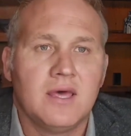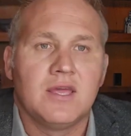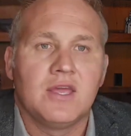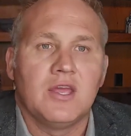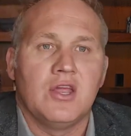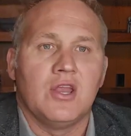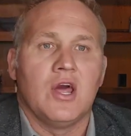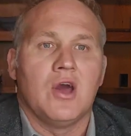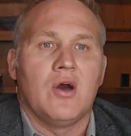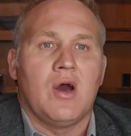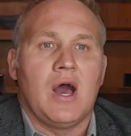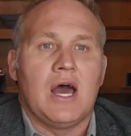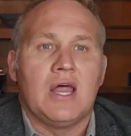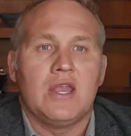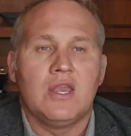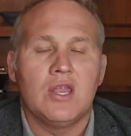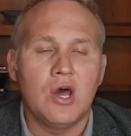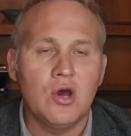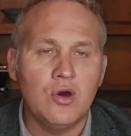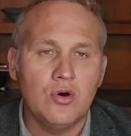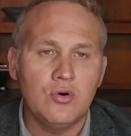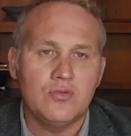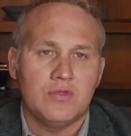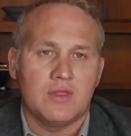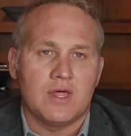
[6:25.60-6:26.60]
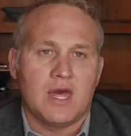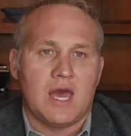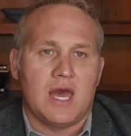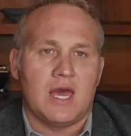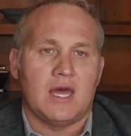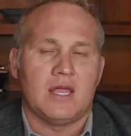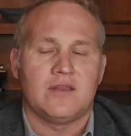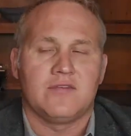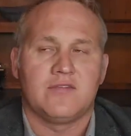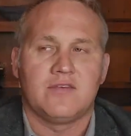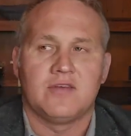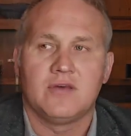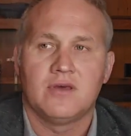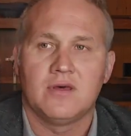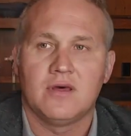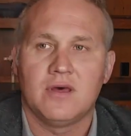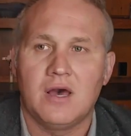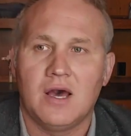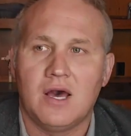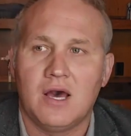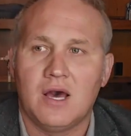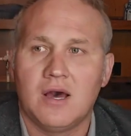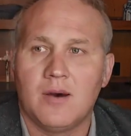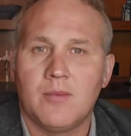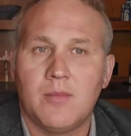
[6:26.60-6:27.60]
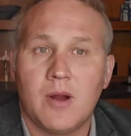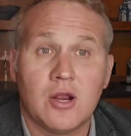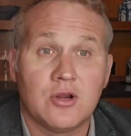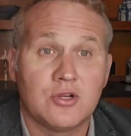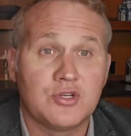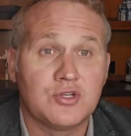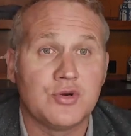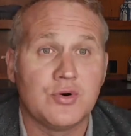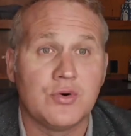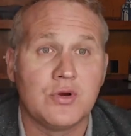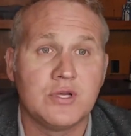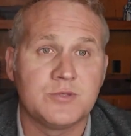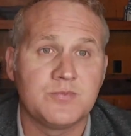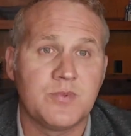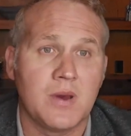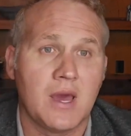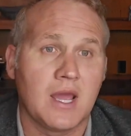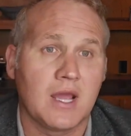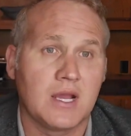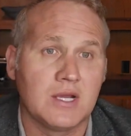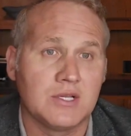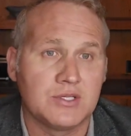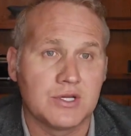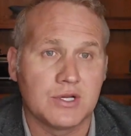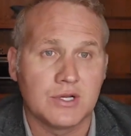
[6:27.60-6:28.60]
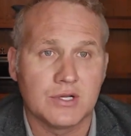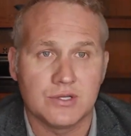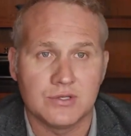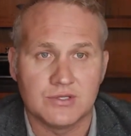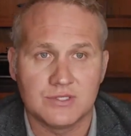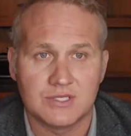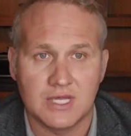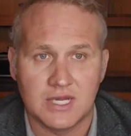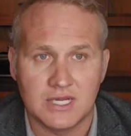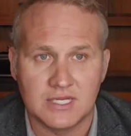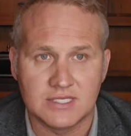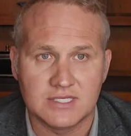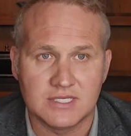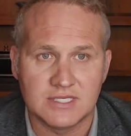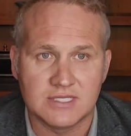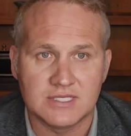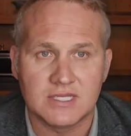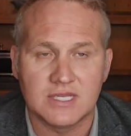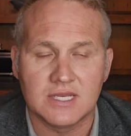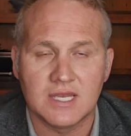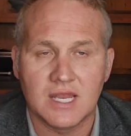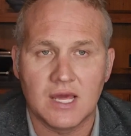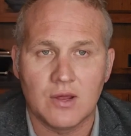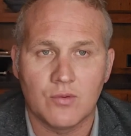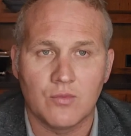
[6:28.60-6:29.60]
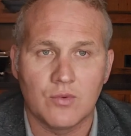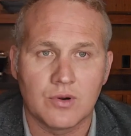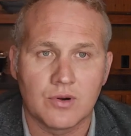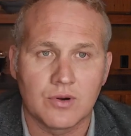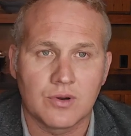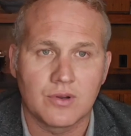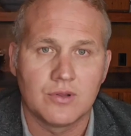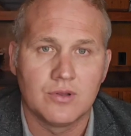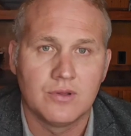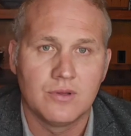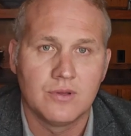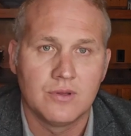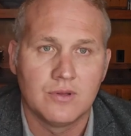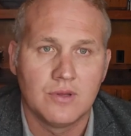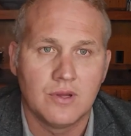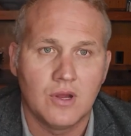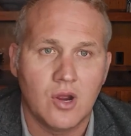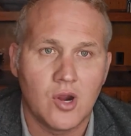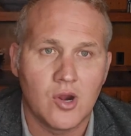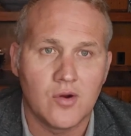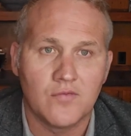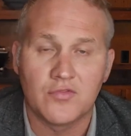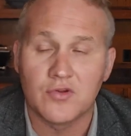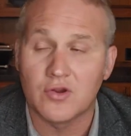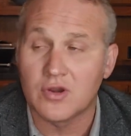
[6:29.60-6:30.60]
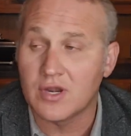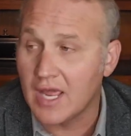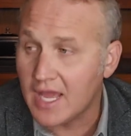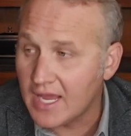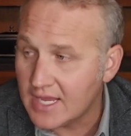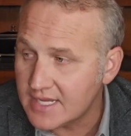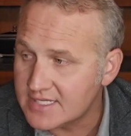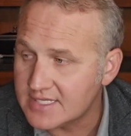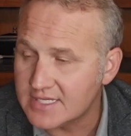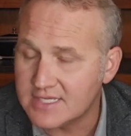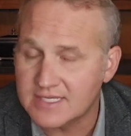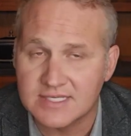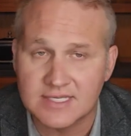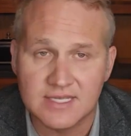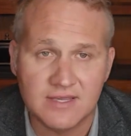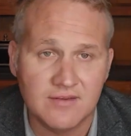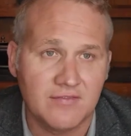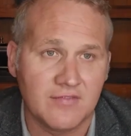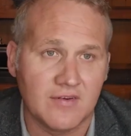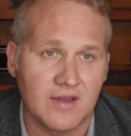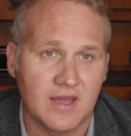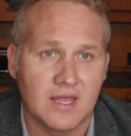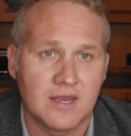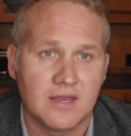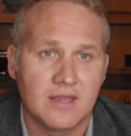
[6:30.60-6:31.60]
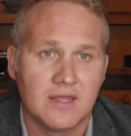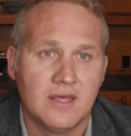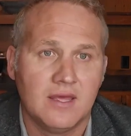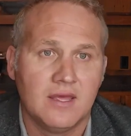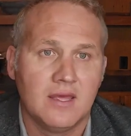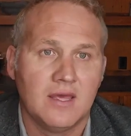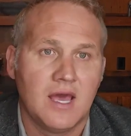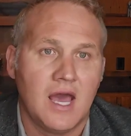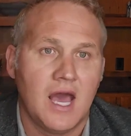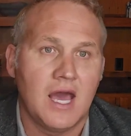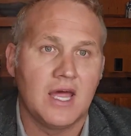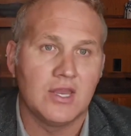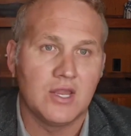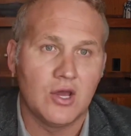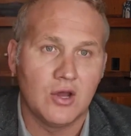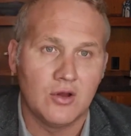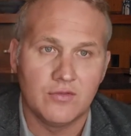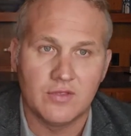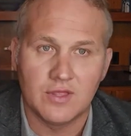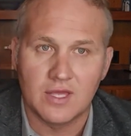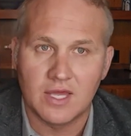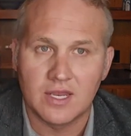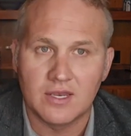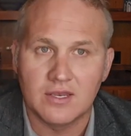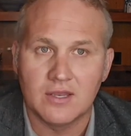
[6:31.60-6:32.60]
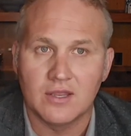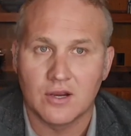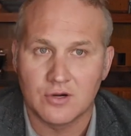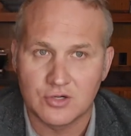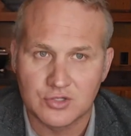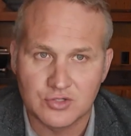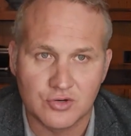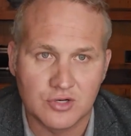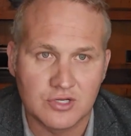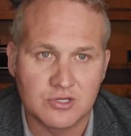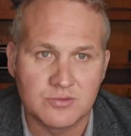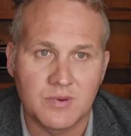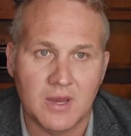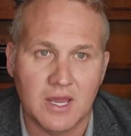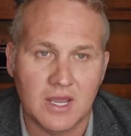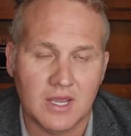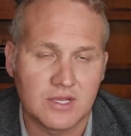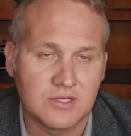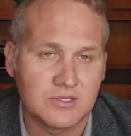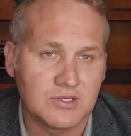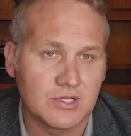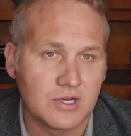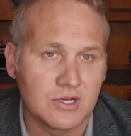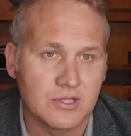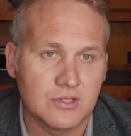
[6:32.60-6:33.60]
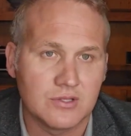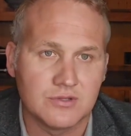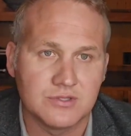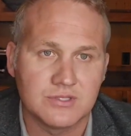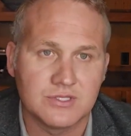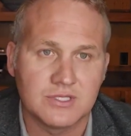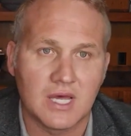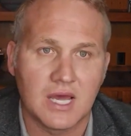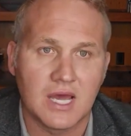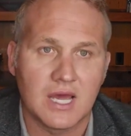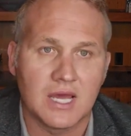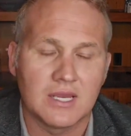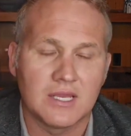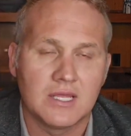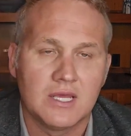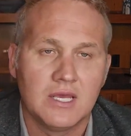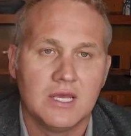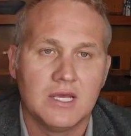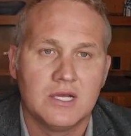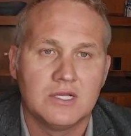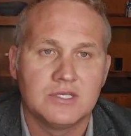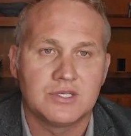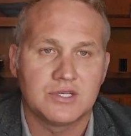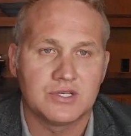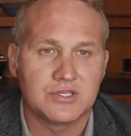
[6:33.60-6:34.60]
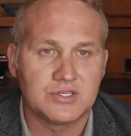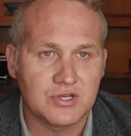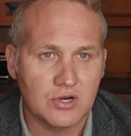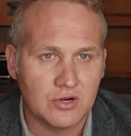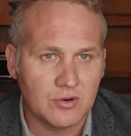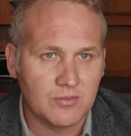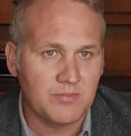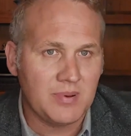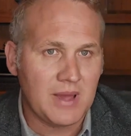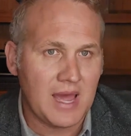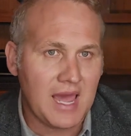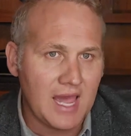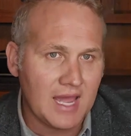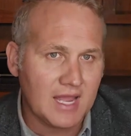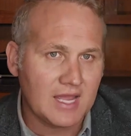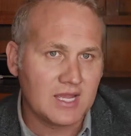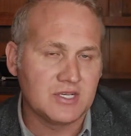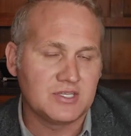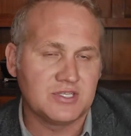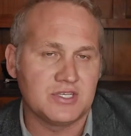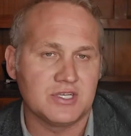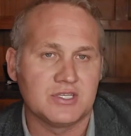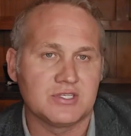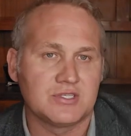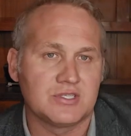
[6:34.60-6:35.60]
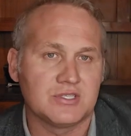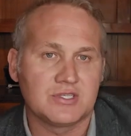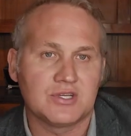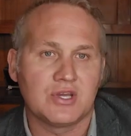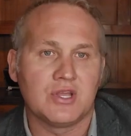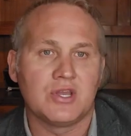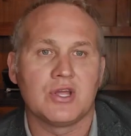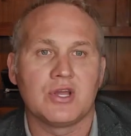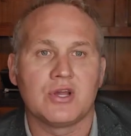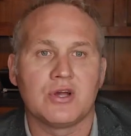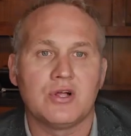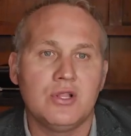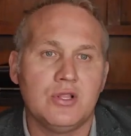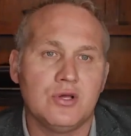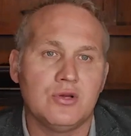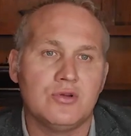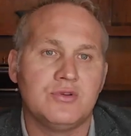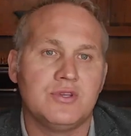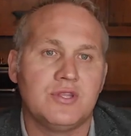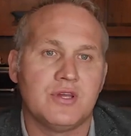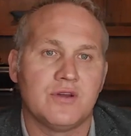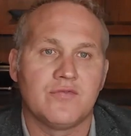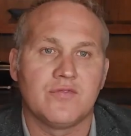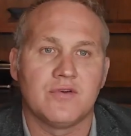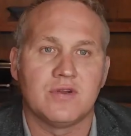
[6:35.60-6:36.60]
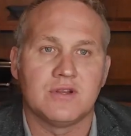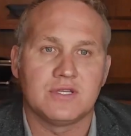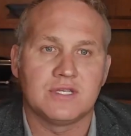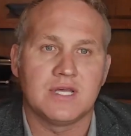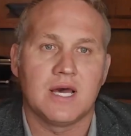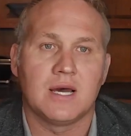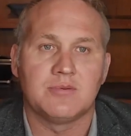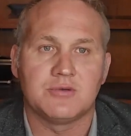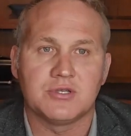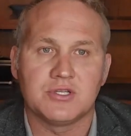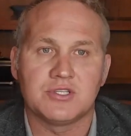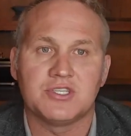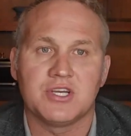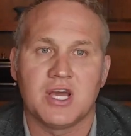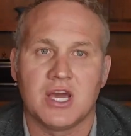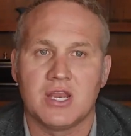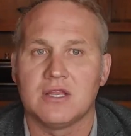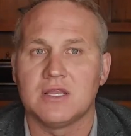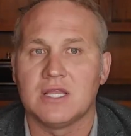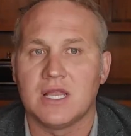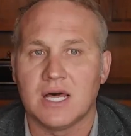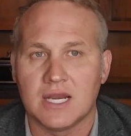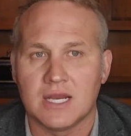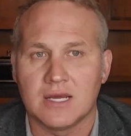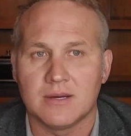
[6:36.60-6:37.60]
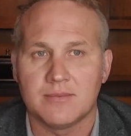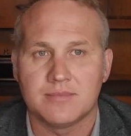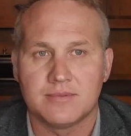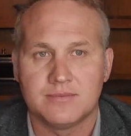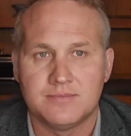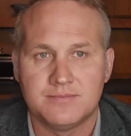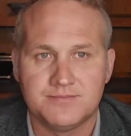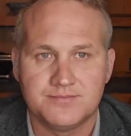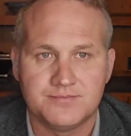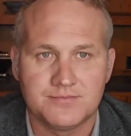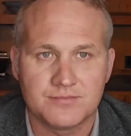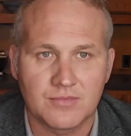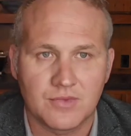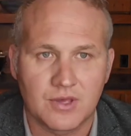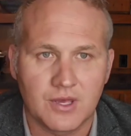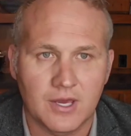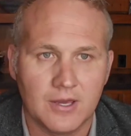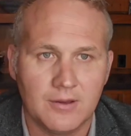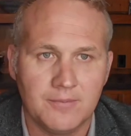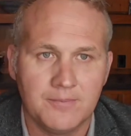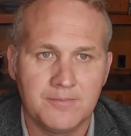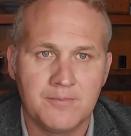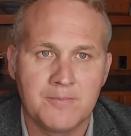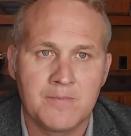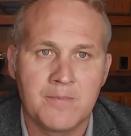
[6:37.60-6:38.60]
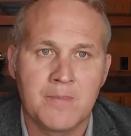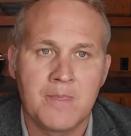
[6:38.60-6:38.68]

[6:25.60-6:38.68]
you know, I know that our choice package includes the SEC network. Or if they're an ACC fan, I know that our choice package includes that. So certain packages is going to include different types of channel lineup. Okay?